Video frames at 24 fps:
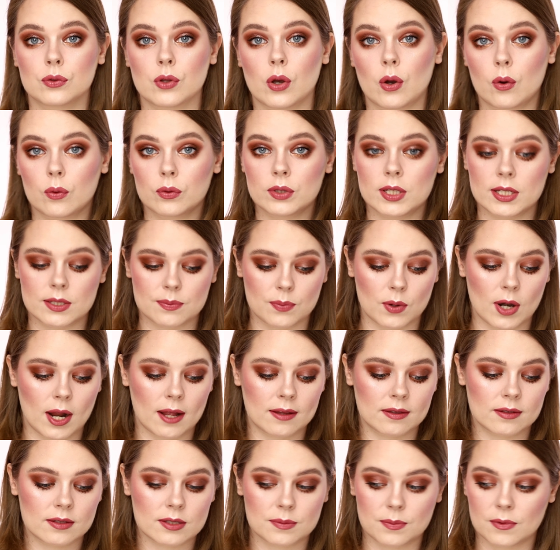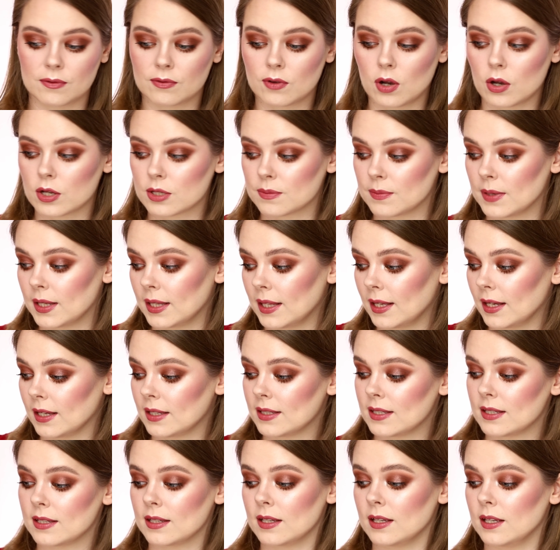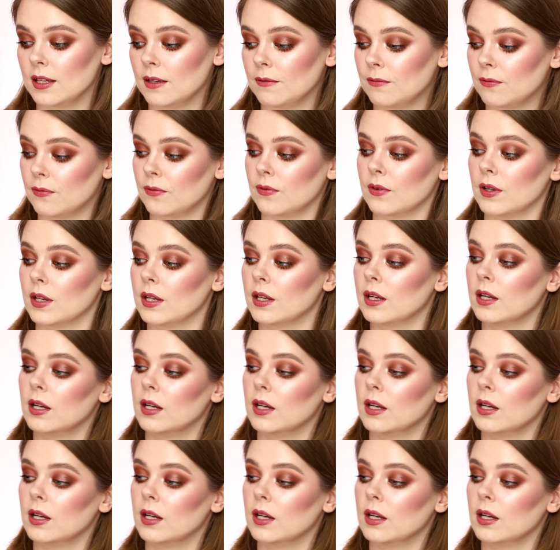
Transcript: know this brand, Smith Cosmetics, if